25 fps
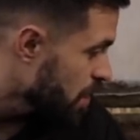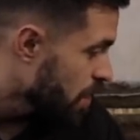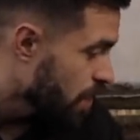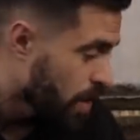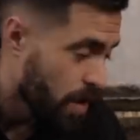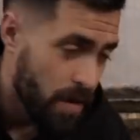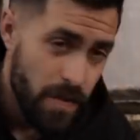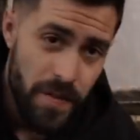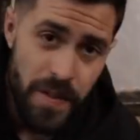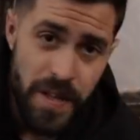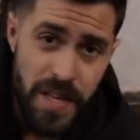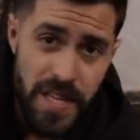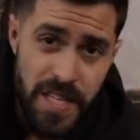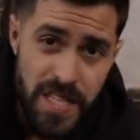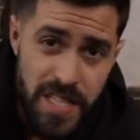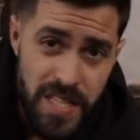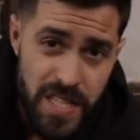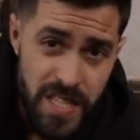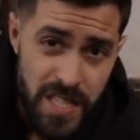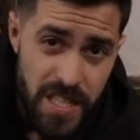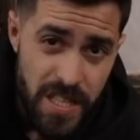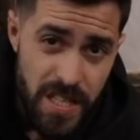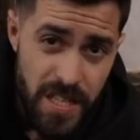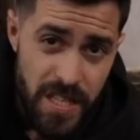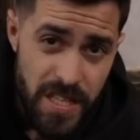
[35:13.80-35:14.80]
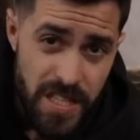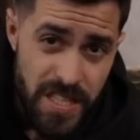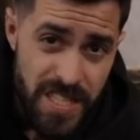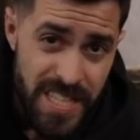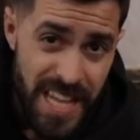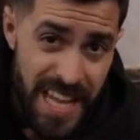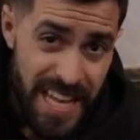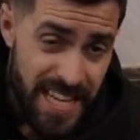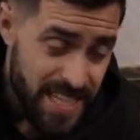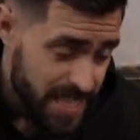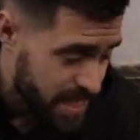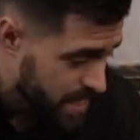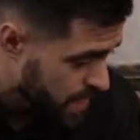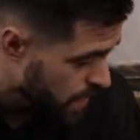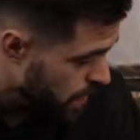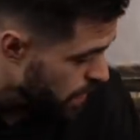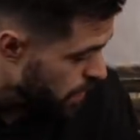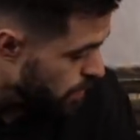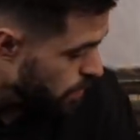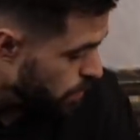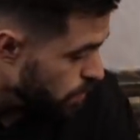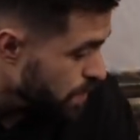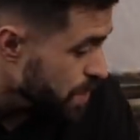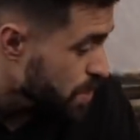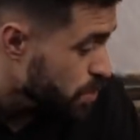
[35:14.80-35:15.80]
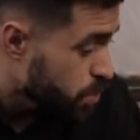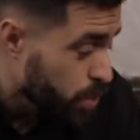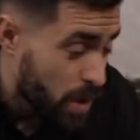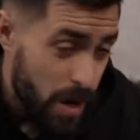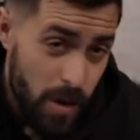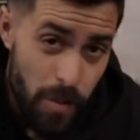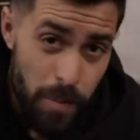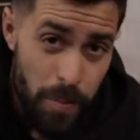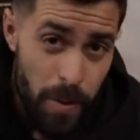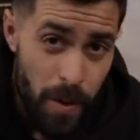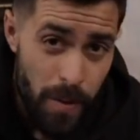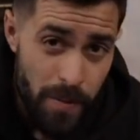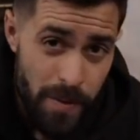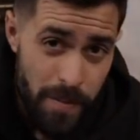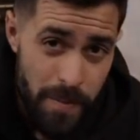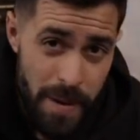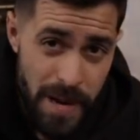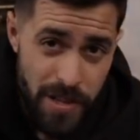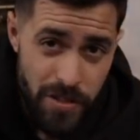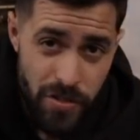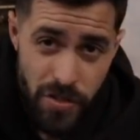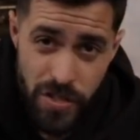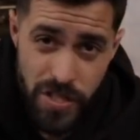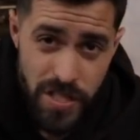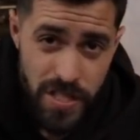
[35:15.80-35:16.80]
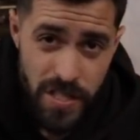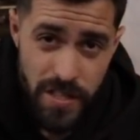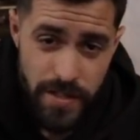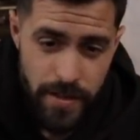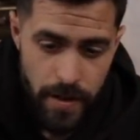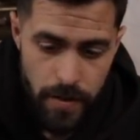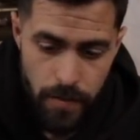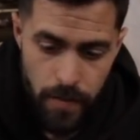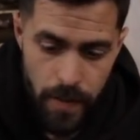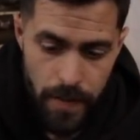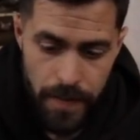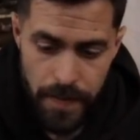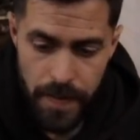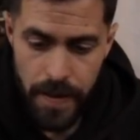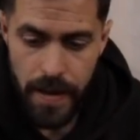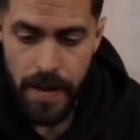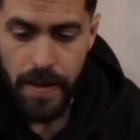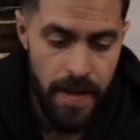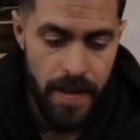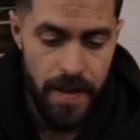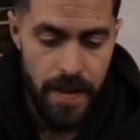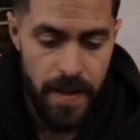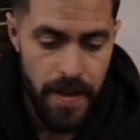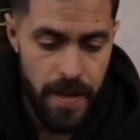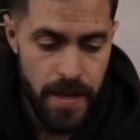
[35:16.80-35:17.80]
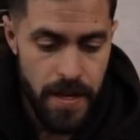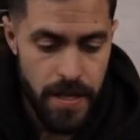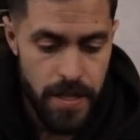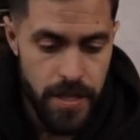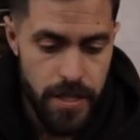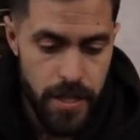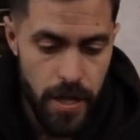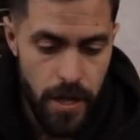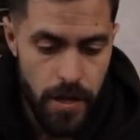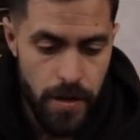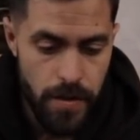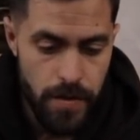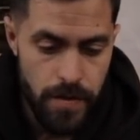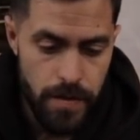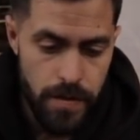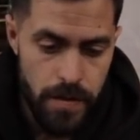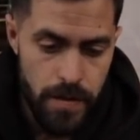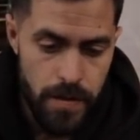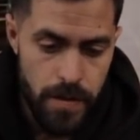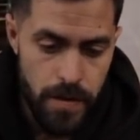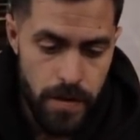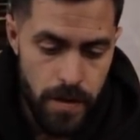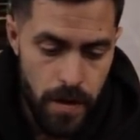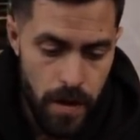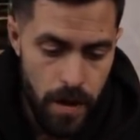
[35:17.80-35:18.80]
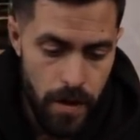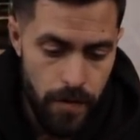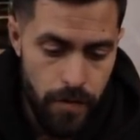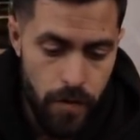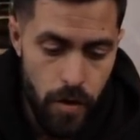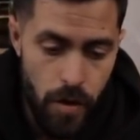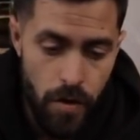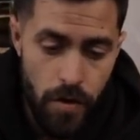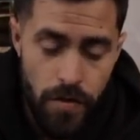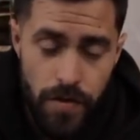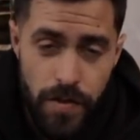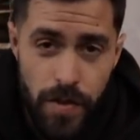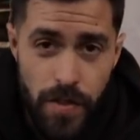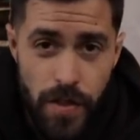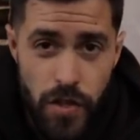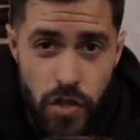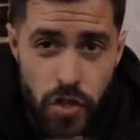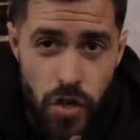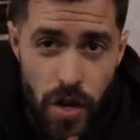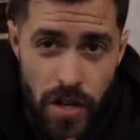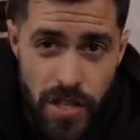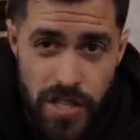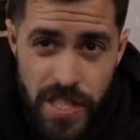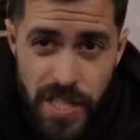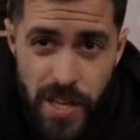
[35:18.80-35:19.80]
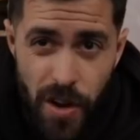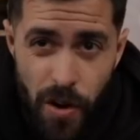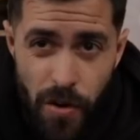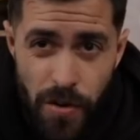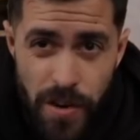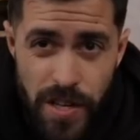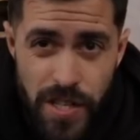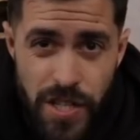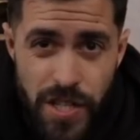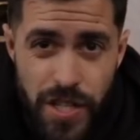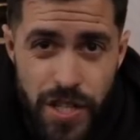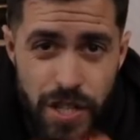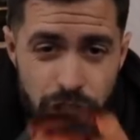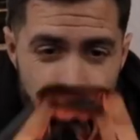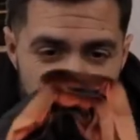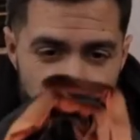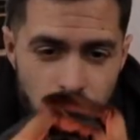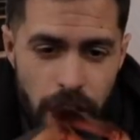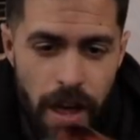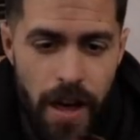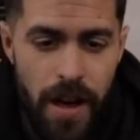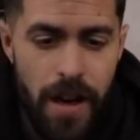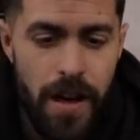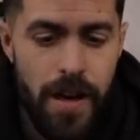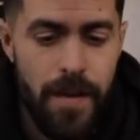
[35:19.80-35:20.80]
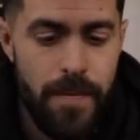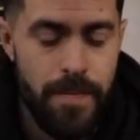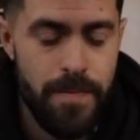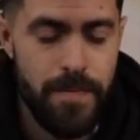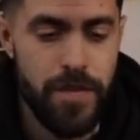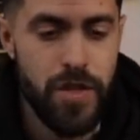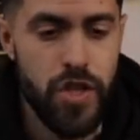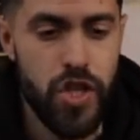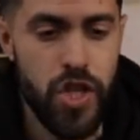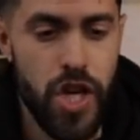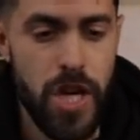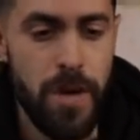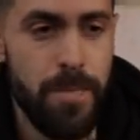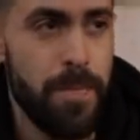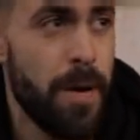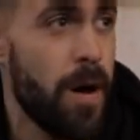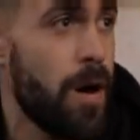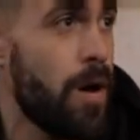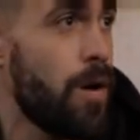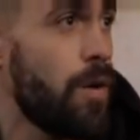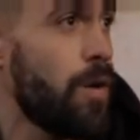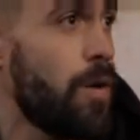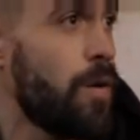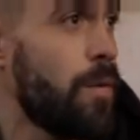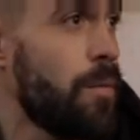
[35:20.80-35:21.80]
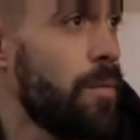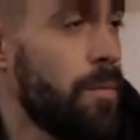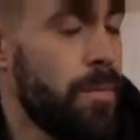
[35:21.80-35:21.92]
on these sticks which will pop the mattress and I don't want that. So I've gone to the trusty orange Gelert cheapo